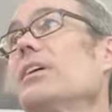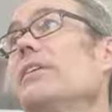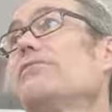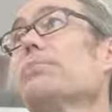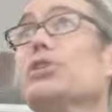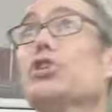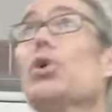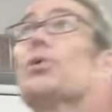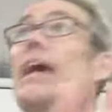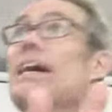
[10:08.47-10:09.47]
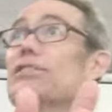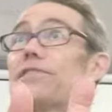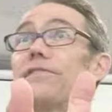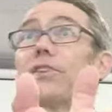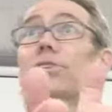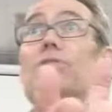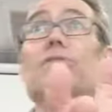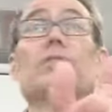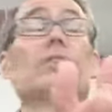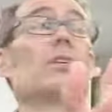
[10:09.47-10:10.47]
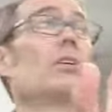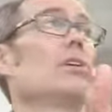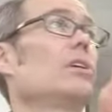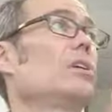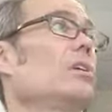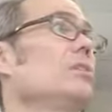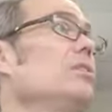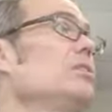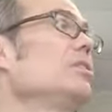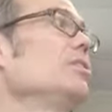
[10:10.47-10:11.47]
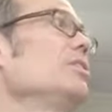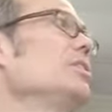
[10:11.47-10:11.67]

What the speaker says: If you put your own house first, you